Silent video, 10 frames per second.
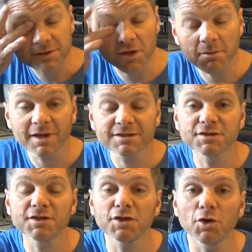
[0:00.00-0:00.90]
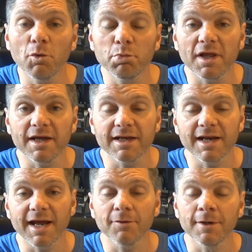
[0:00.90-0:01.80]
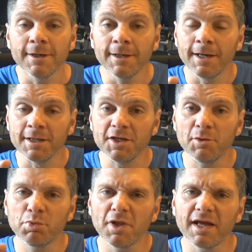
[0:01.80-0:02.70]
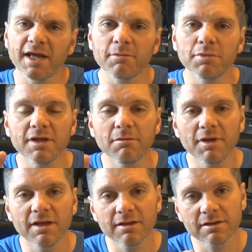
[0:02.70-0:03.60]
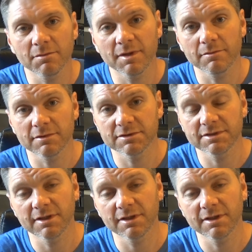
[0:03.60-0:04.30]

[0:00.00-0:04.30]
So imagine that you're playing now, and you're playing, but you're being a little bit more...